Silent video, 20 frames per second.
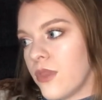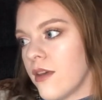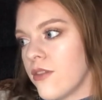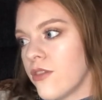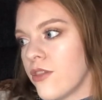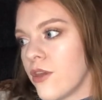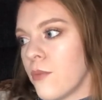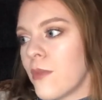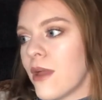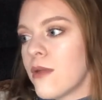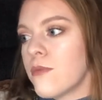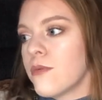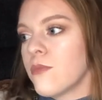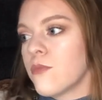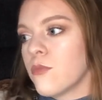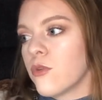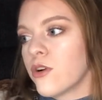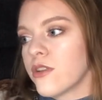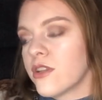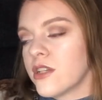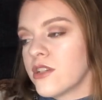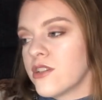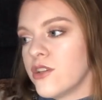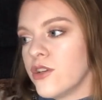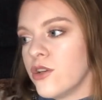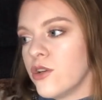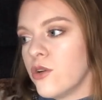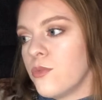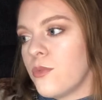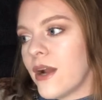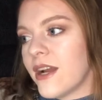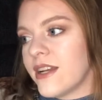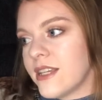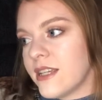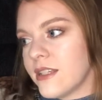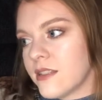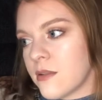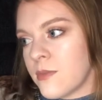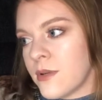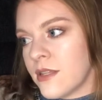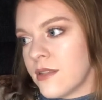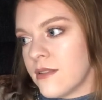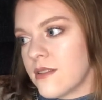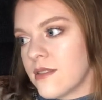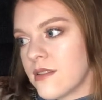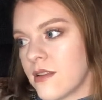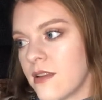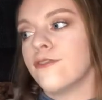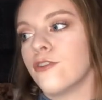There may be more than 2 participants.